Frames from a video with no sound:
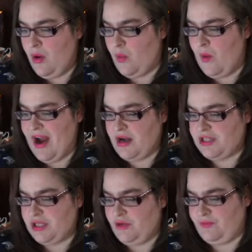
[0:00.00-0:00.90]
Where
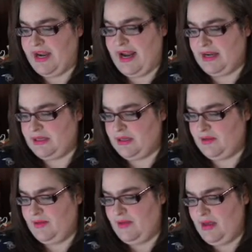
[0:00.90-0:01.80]
do you read?
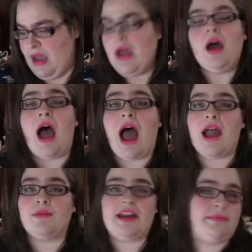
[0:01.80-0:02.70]

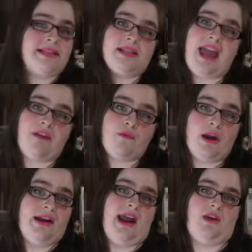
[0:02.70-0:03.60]
I read basically
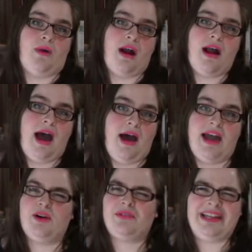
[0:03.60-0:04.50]
everywhere and anywhere.
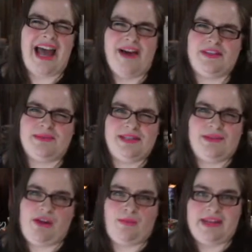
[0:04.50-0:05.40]
I don't really have a
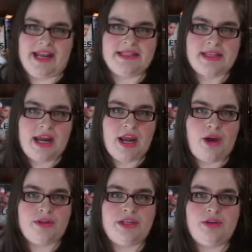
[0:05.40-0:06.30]
specific place that I
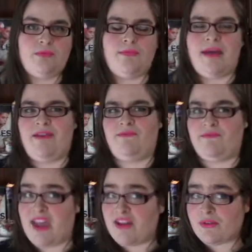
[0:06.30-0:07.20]
go to. My
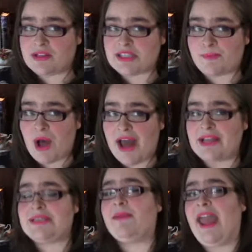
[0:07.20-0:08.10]
favorite spot
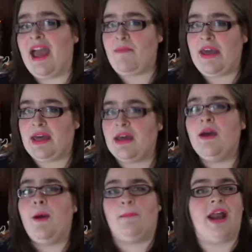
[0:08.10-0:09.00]
is my hammock,
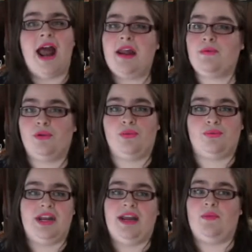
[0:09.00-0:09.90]
but I will
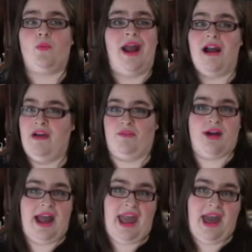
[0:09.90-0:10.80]
read wherever
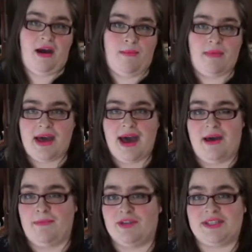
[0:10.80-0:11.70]
I
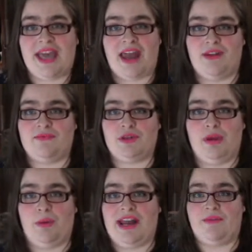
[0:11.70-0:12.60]
am, just kind of
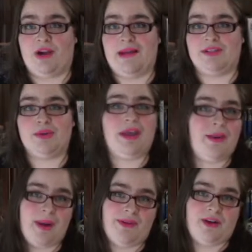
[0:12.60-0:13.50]
doing whatever I'm
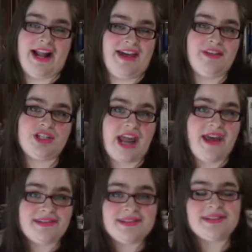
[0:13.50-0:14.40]
doing whenever I get the
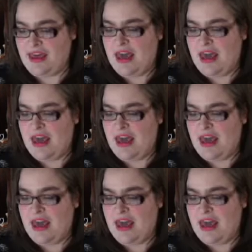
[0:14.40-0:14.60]
chance.